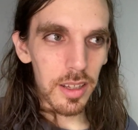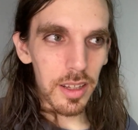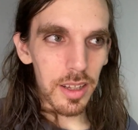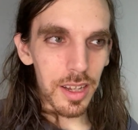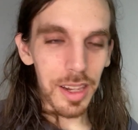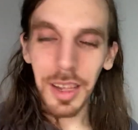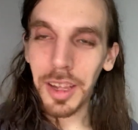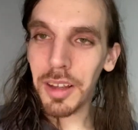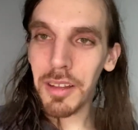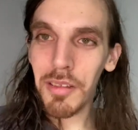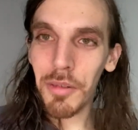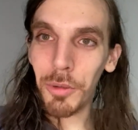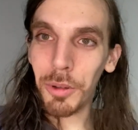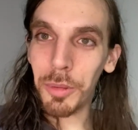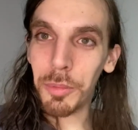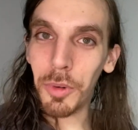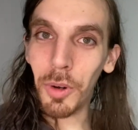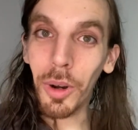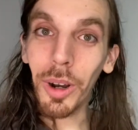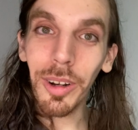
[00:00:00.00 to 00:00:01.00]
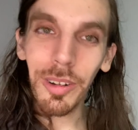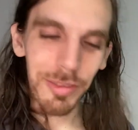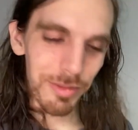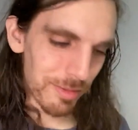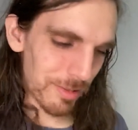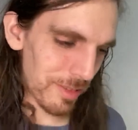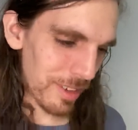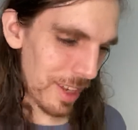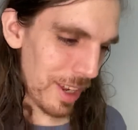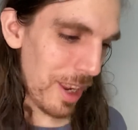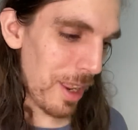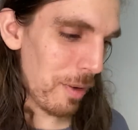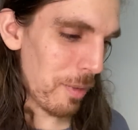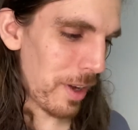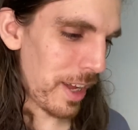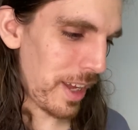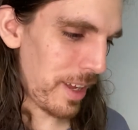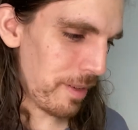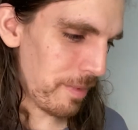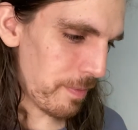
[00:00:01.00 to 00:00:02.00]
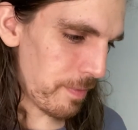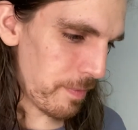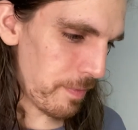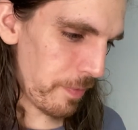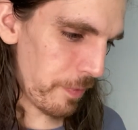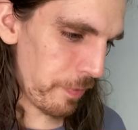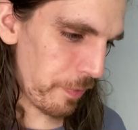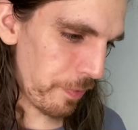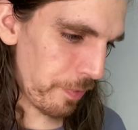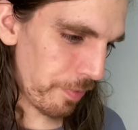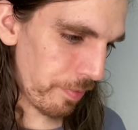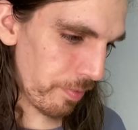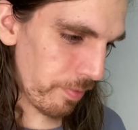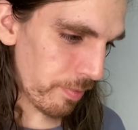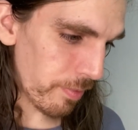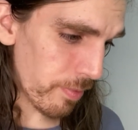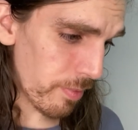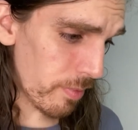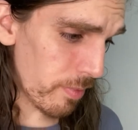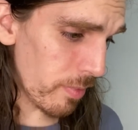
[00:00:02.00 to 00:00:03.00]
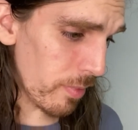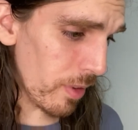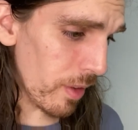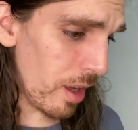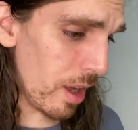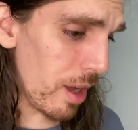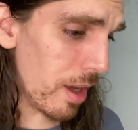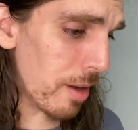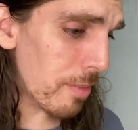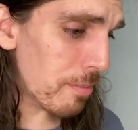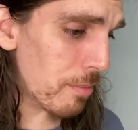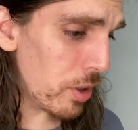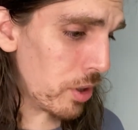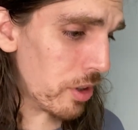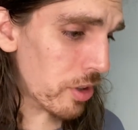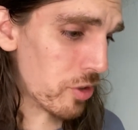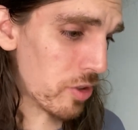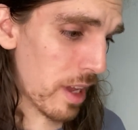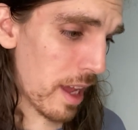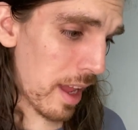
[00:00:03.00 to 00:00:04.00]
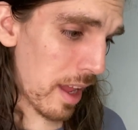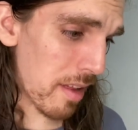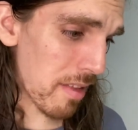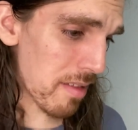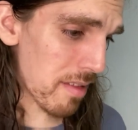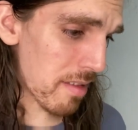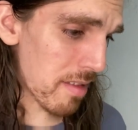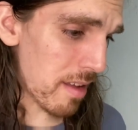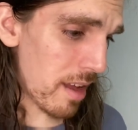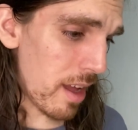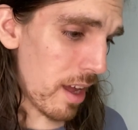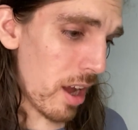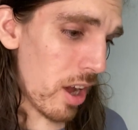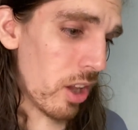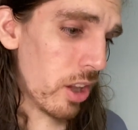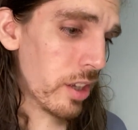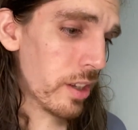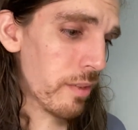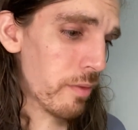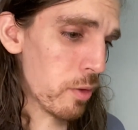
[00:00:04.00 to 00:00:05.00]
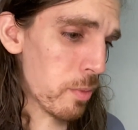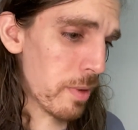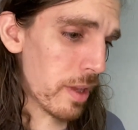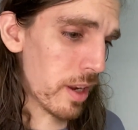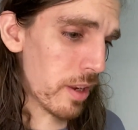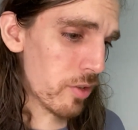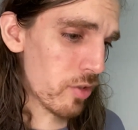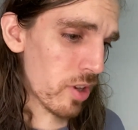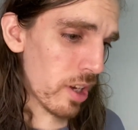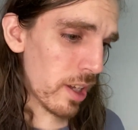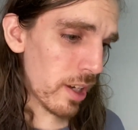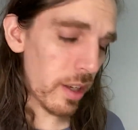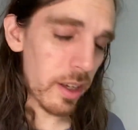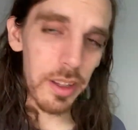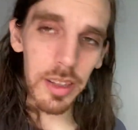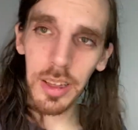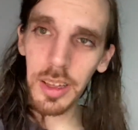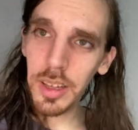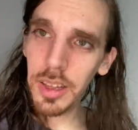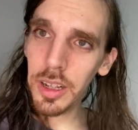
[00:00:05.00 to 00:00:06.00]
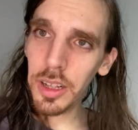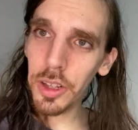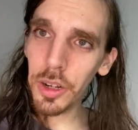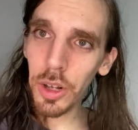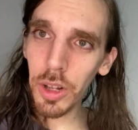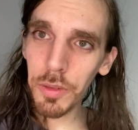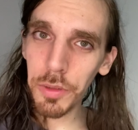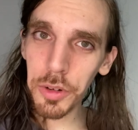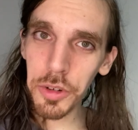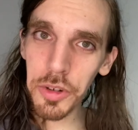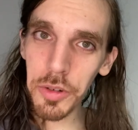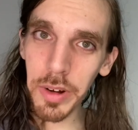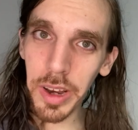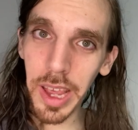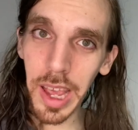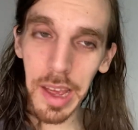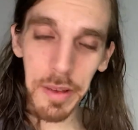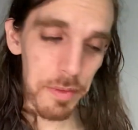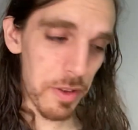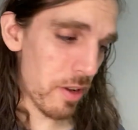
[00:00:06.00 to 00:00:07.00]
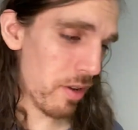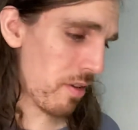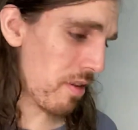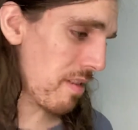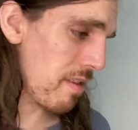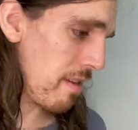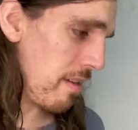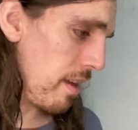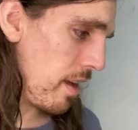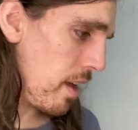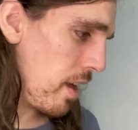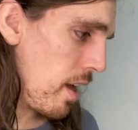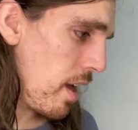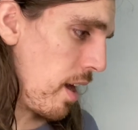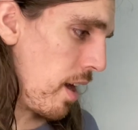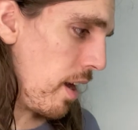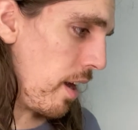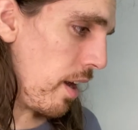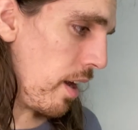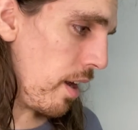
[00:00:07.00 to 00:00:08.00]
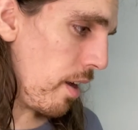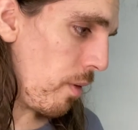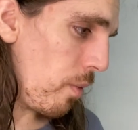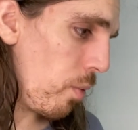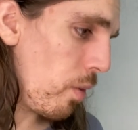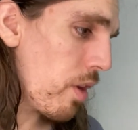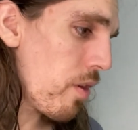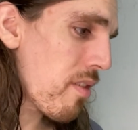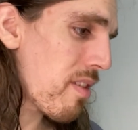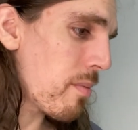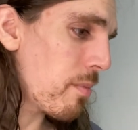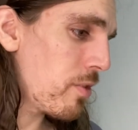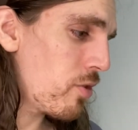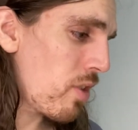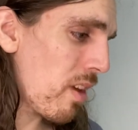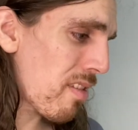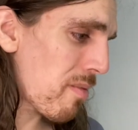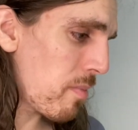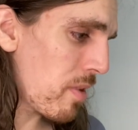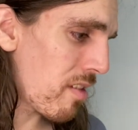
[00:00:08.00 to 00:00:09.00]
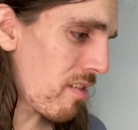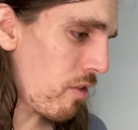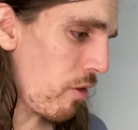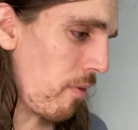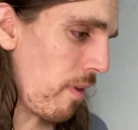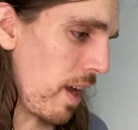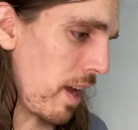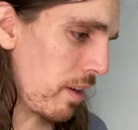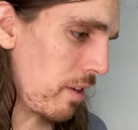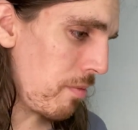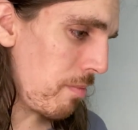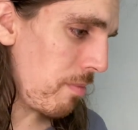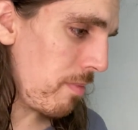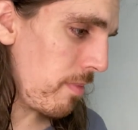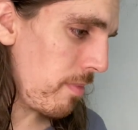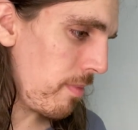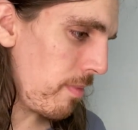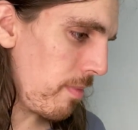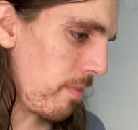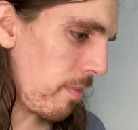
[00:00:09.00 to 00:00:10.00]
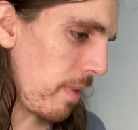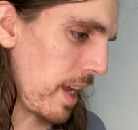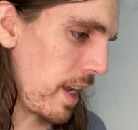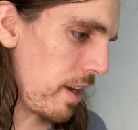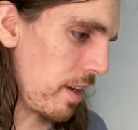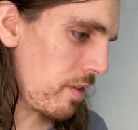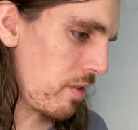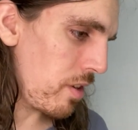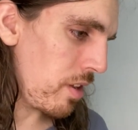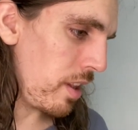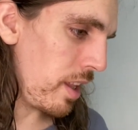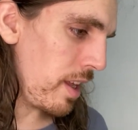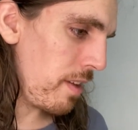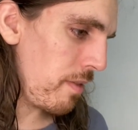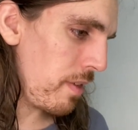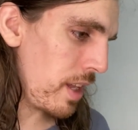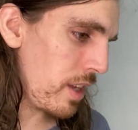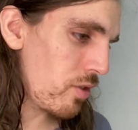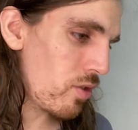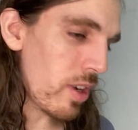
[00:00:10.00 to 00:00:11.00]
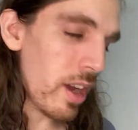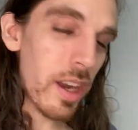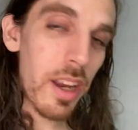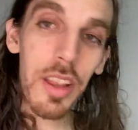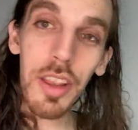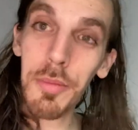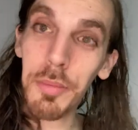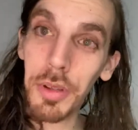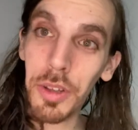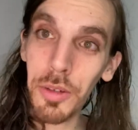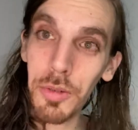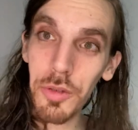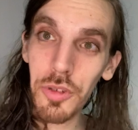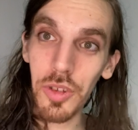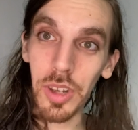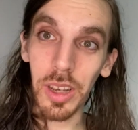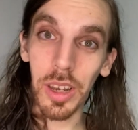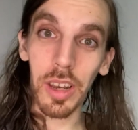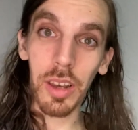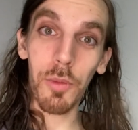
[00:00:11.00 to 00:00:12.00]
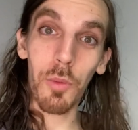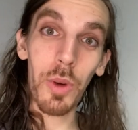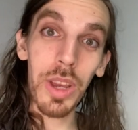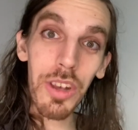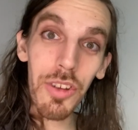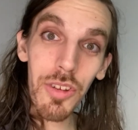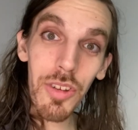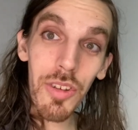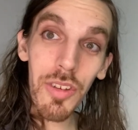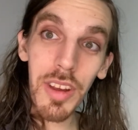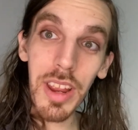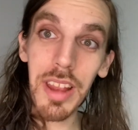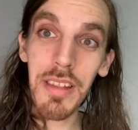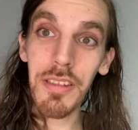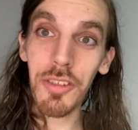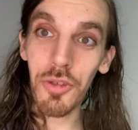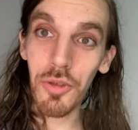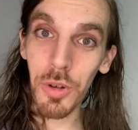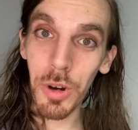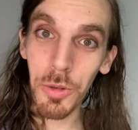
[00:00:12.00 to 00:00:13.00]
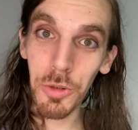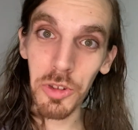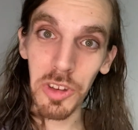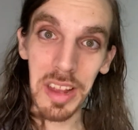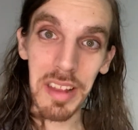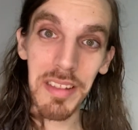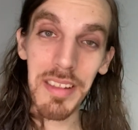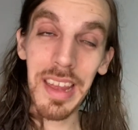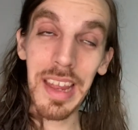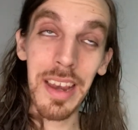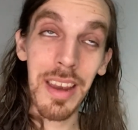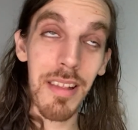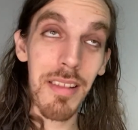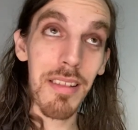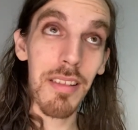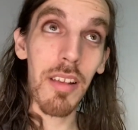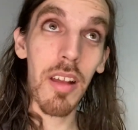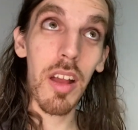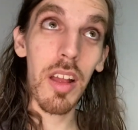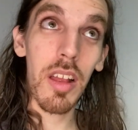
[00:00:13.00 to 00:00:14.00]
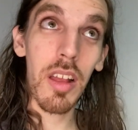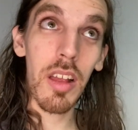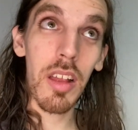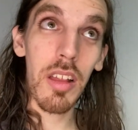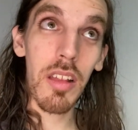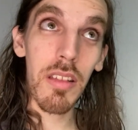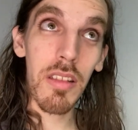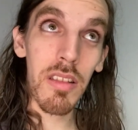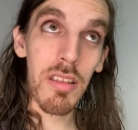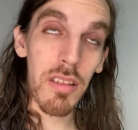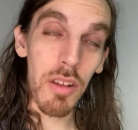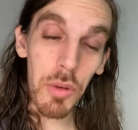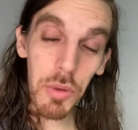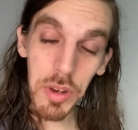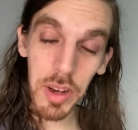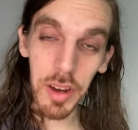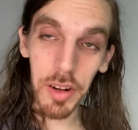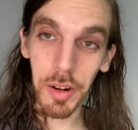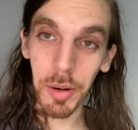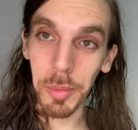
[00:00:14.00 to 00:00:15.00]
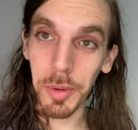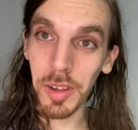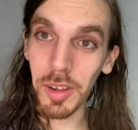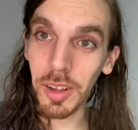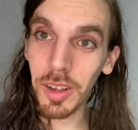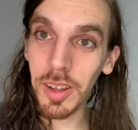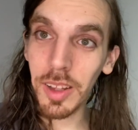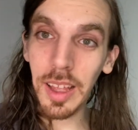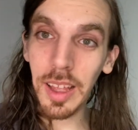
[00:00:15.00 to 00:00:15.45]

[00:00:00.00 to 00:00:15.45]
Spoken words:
I like Sula more. Anyway, Bookish asks, how long have you been in China? A little over 2.5 years. What are some adjustments you've had to make to live in China? The pollution. Winter is atrocious. It is so terrible.